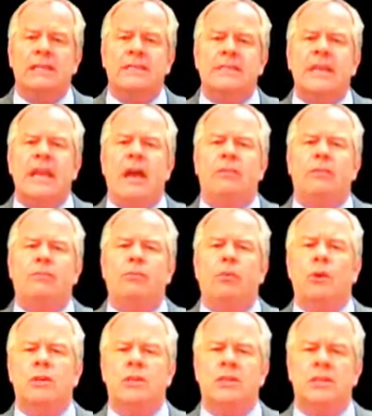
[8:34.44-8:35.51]
Let's see how the
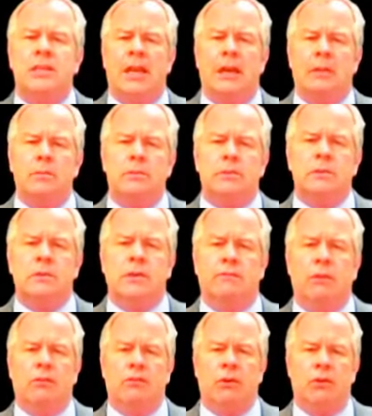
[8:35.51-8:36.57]
4 steps
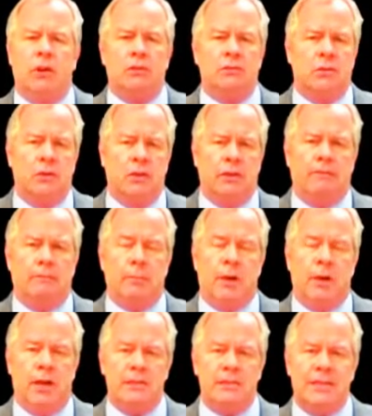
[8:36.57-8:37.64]
of the third alternative
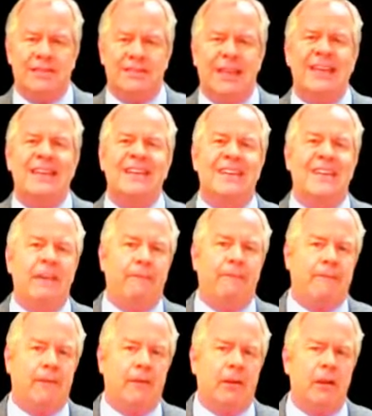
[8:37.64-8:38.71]
process
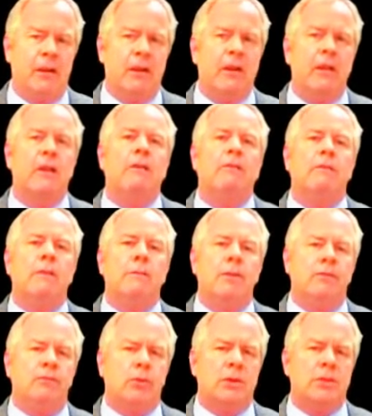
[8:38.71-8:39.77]
differ from
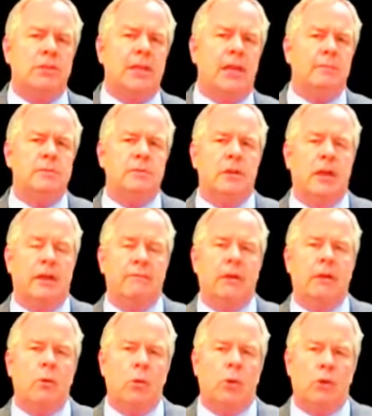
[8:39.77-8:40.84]
the 4 steps of
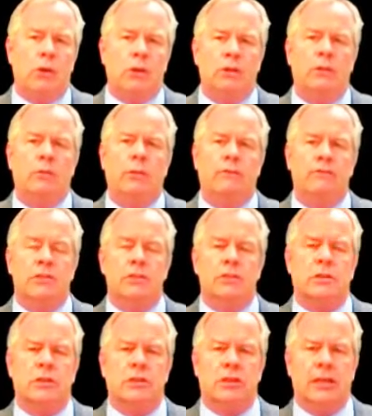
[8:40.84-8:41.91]
a quarrel that we've
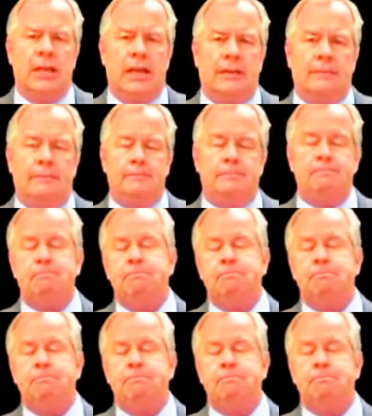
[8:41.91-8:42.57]
just looked at.